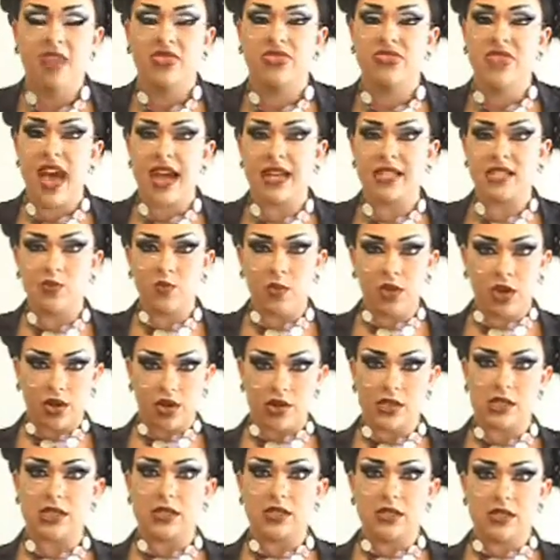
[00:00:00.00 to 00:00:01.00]
That's what
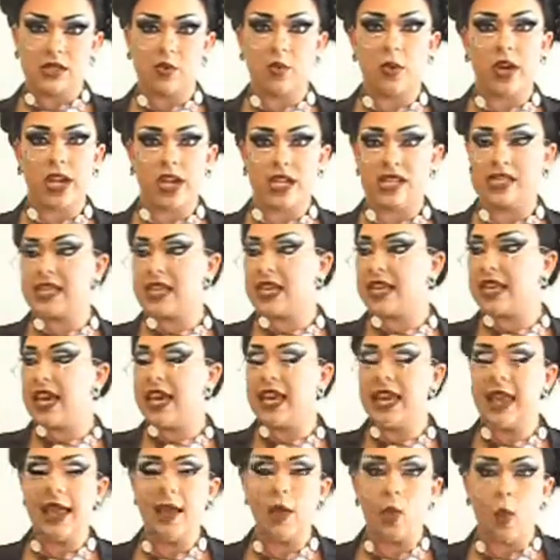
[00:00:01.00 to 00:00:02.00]
Ursula's wig is.
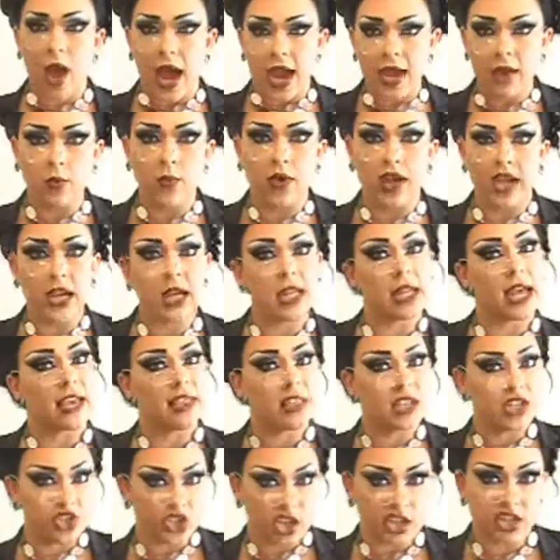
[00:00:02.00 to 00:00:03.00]
Get a white wig like
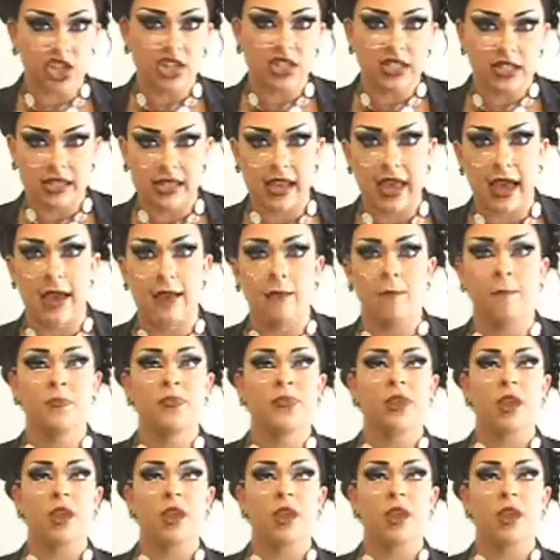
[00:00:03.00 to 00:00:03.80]
the judges said,